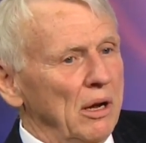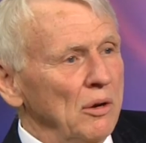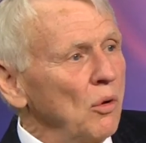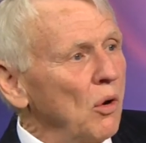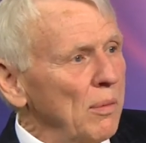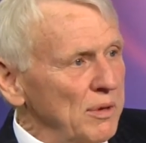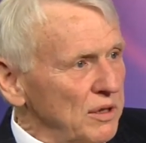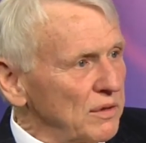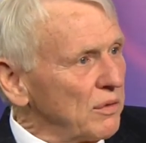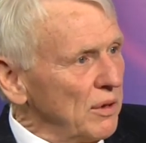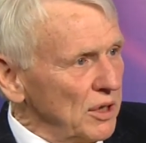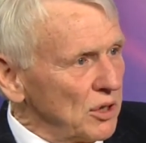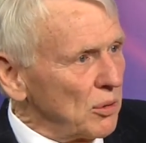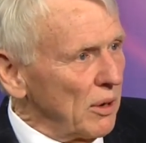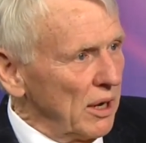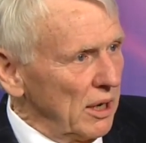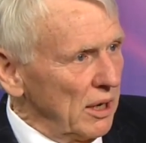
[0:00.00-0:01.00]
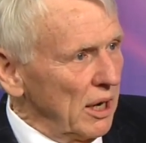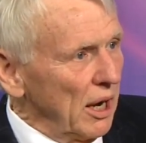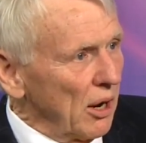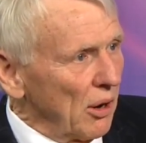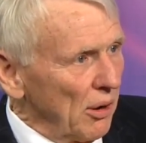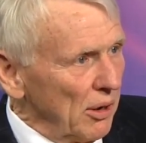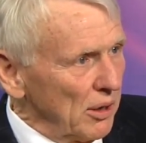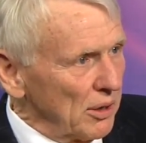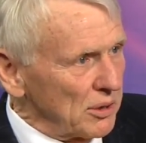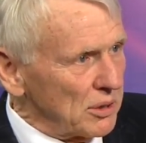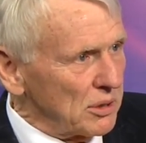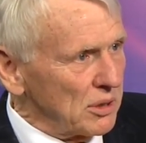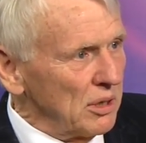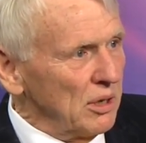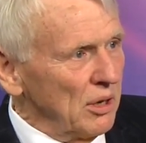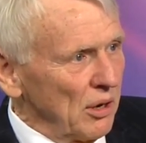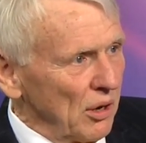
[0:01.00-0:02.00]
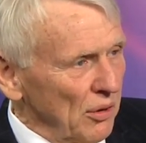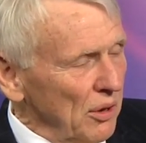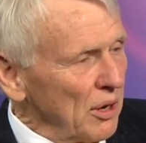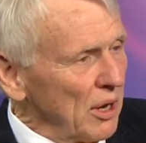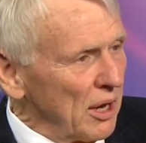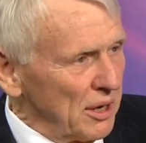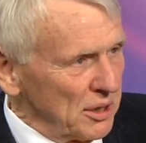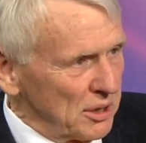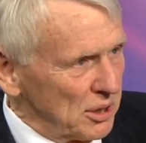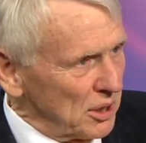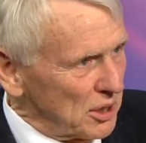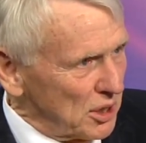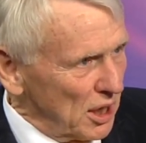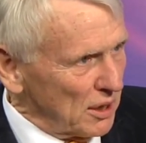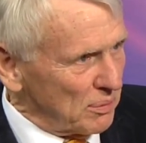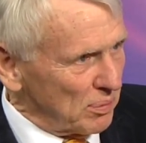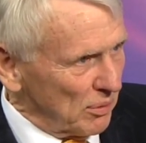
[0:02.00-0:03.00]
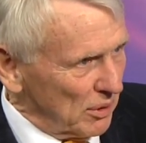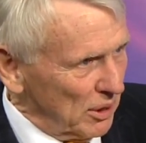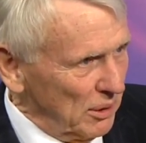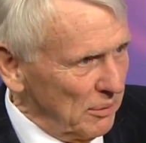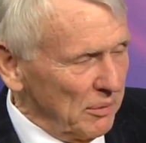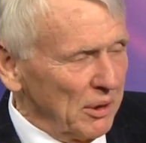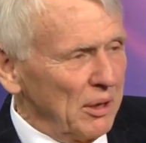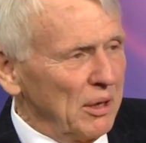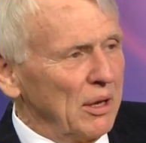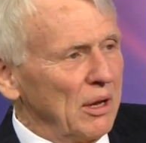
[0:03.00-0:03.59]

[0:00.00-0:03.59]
enormous free trade areas, although not as successfully,